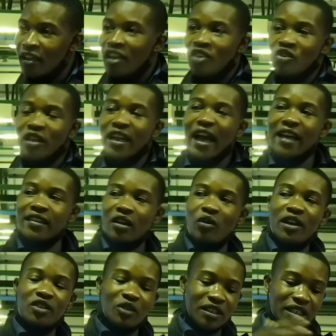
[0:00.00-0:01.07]
So in other
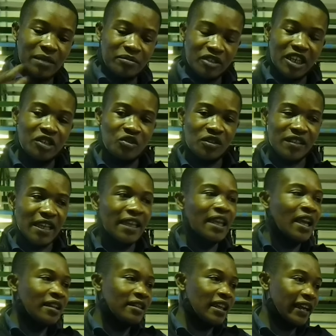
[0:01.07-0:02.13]
words, what I'm trying to say,
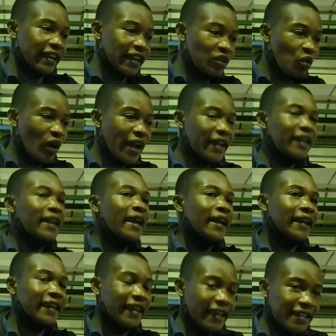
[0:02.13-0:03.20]
the red wine
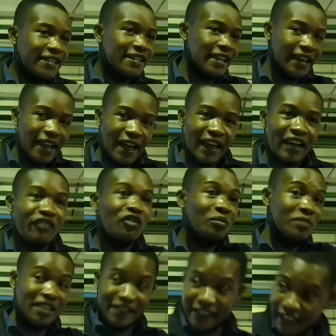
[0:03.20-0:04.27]
gets the color
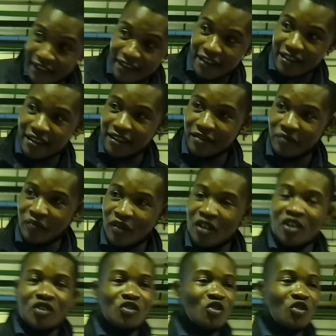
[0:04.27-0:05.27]
from the skins. Uh oh. -huh.